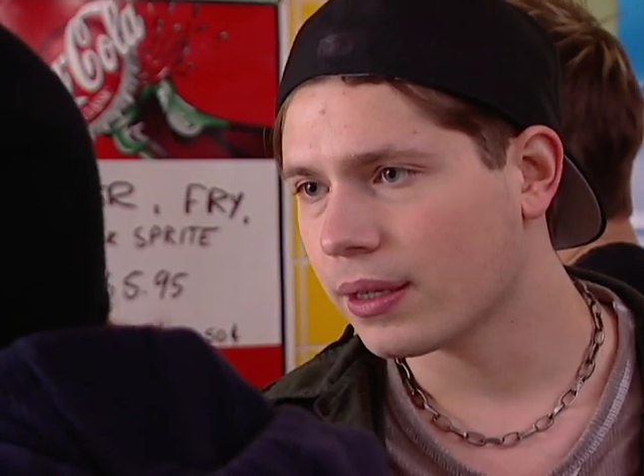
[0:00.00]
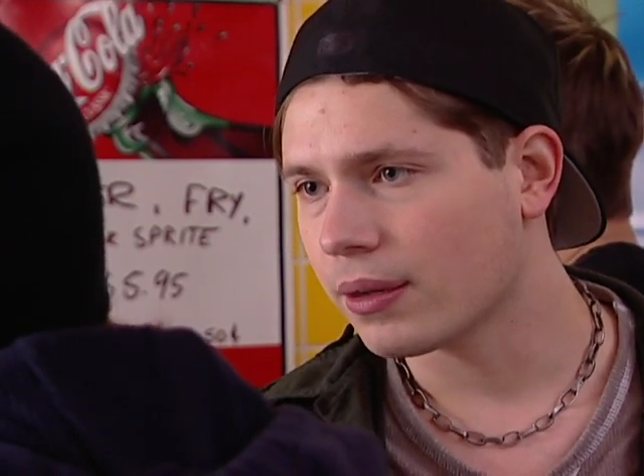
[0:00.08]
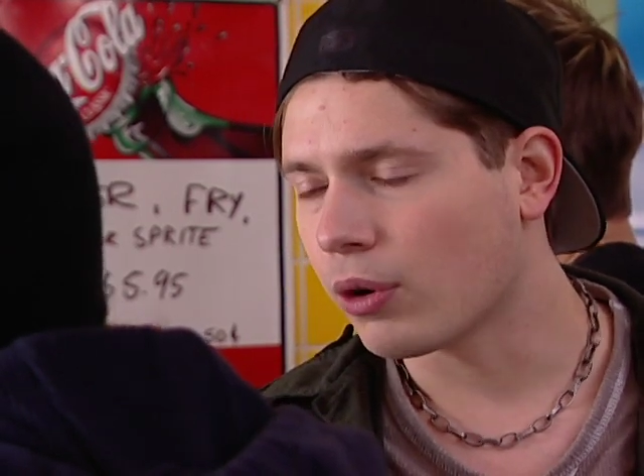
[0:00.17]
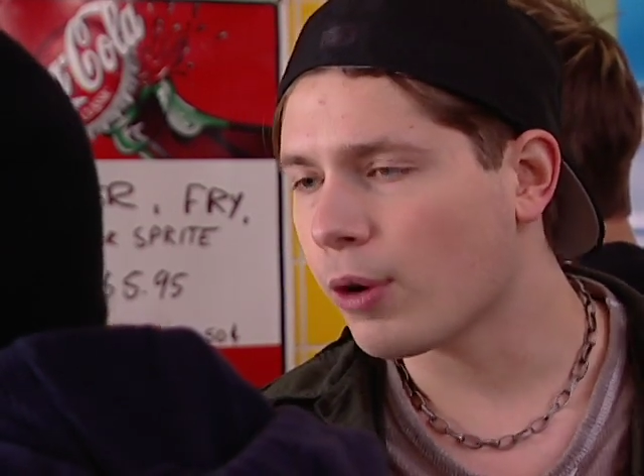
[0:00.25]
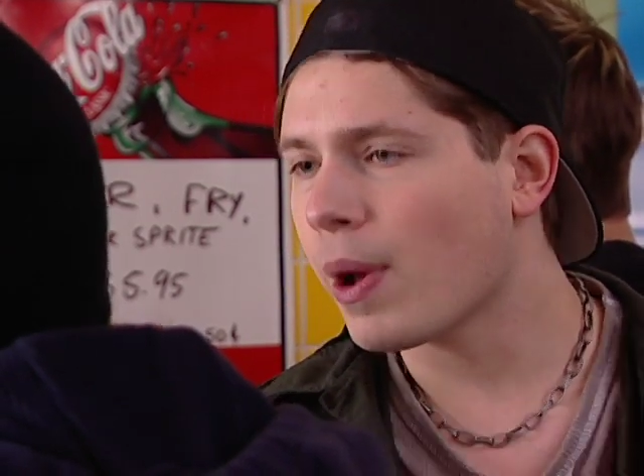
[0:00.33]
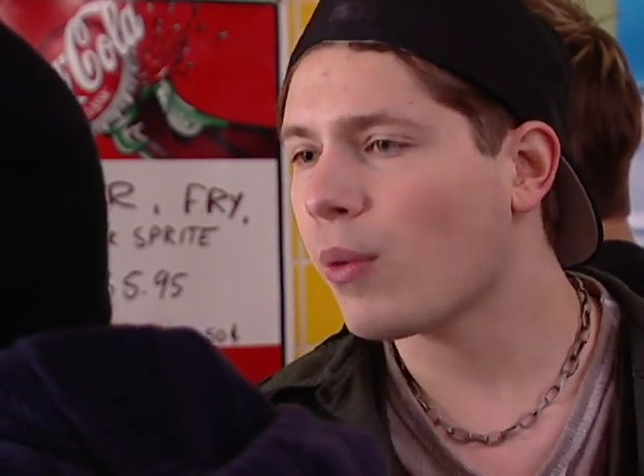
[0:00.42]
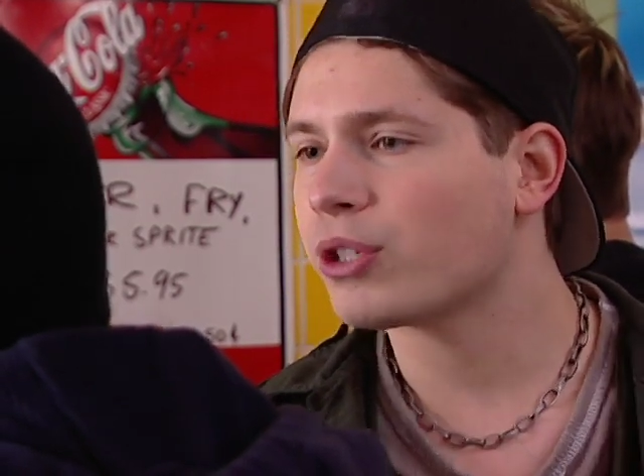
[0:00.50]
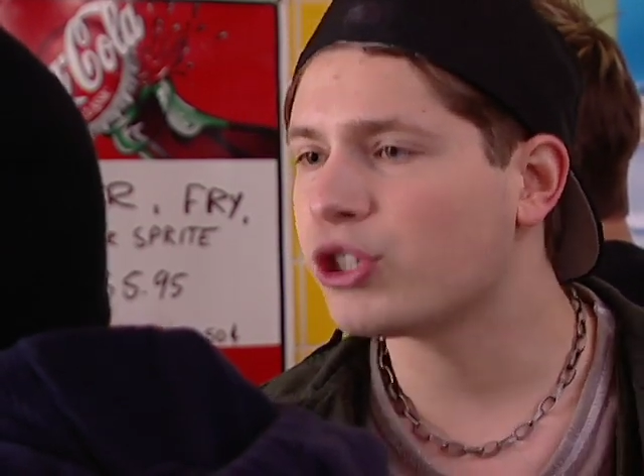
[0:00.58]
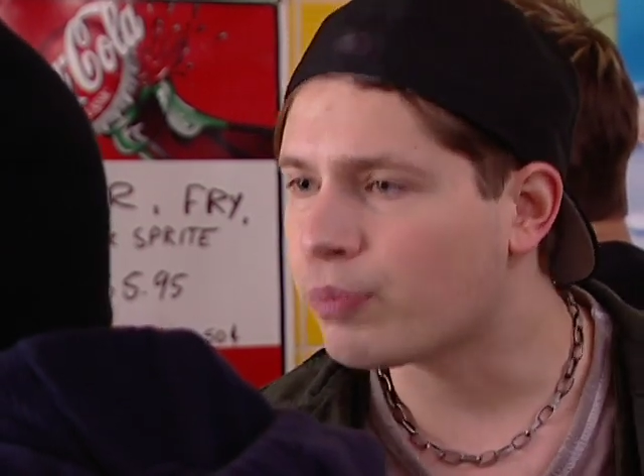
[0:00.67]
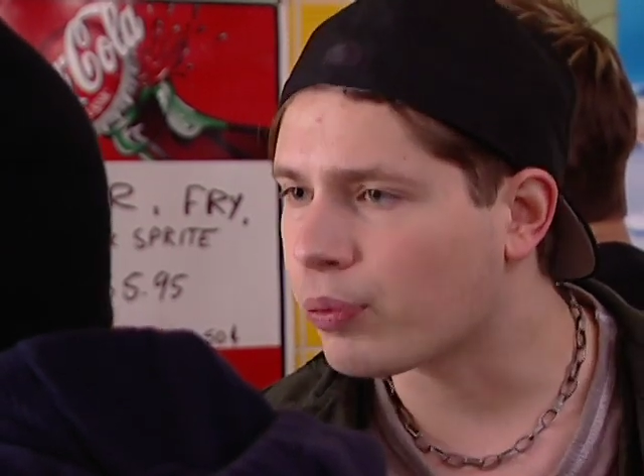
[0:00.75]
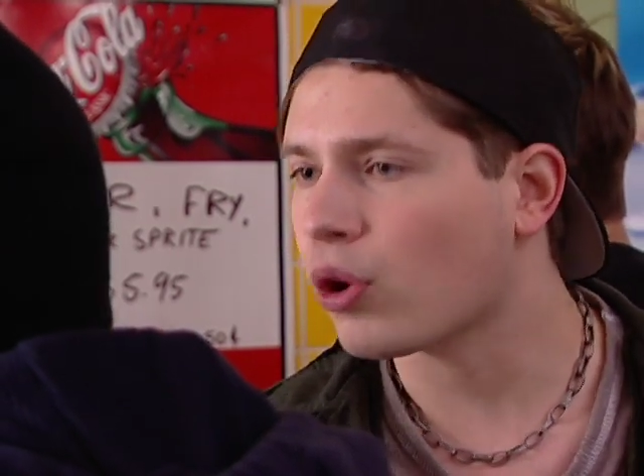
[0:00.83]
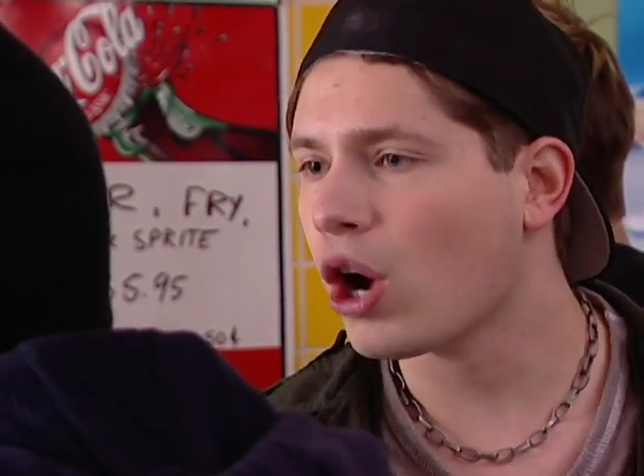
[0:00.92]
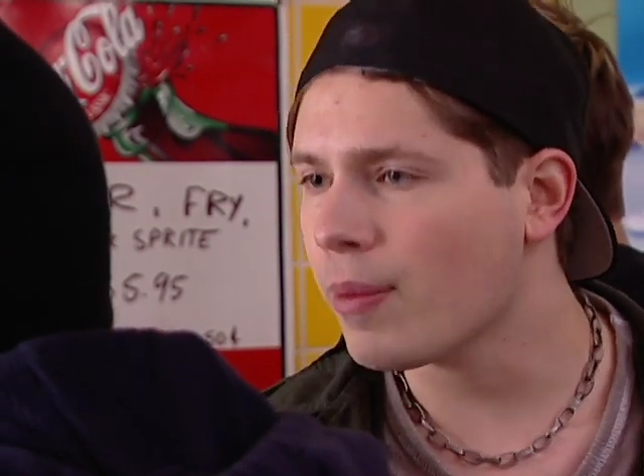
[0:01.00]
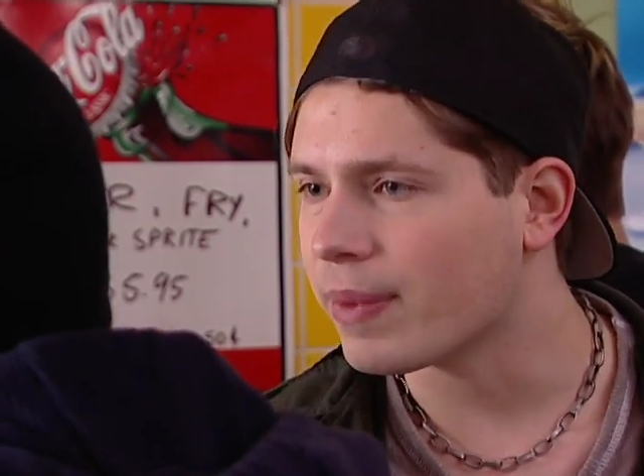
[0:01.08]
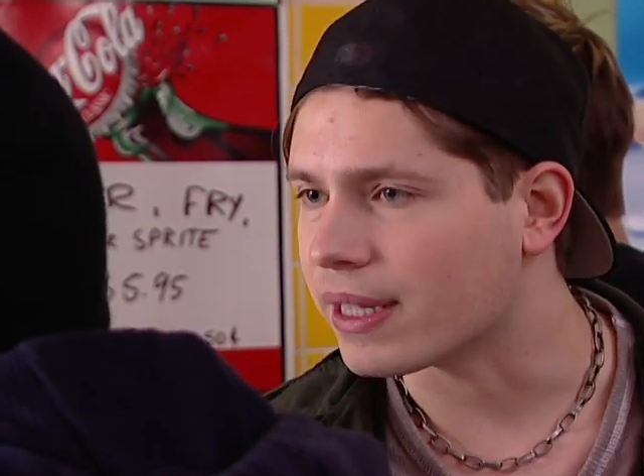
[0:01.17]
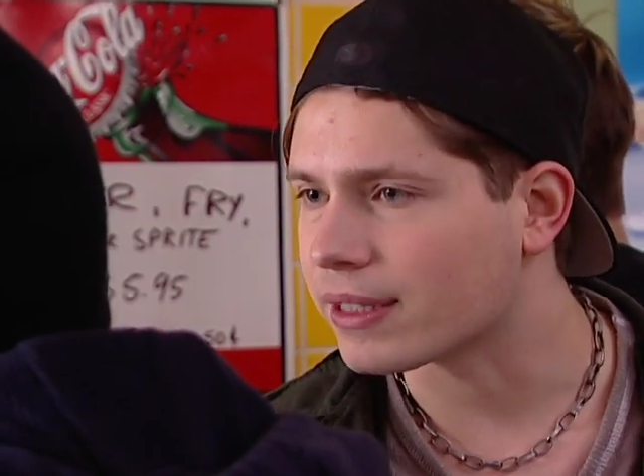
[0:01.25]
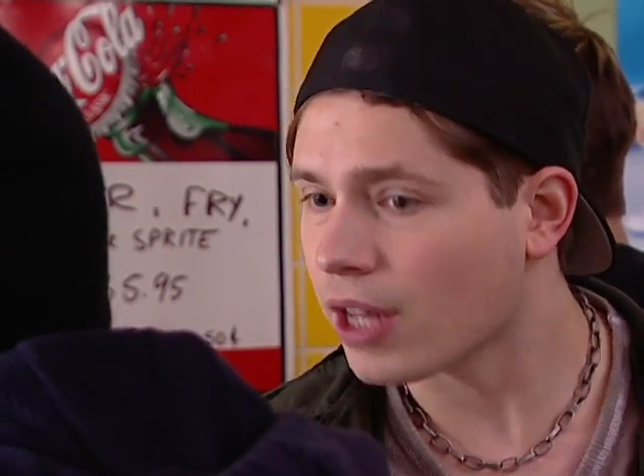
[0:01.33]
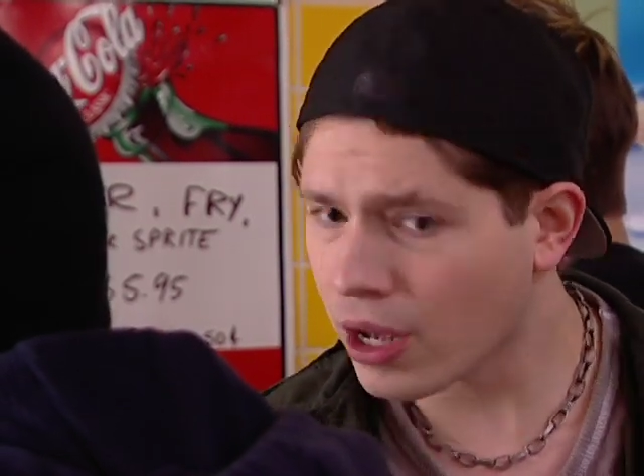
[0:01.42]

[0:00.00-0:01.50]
What about what you promised?